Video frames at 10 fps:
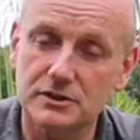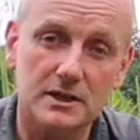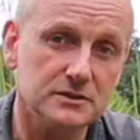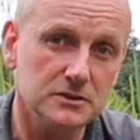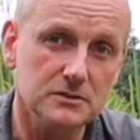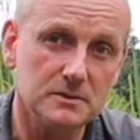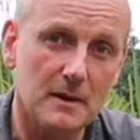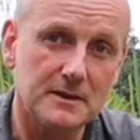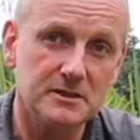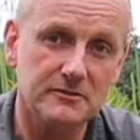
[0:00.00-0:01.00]
doesn't use a
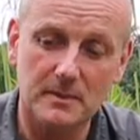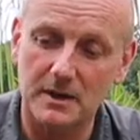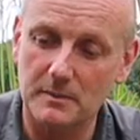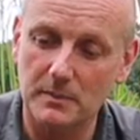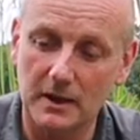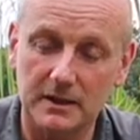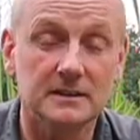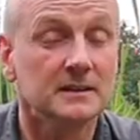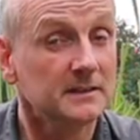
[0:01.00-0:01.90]
massive amount of bait,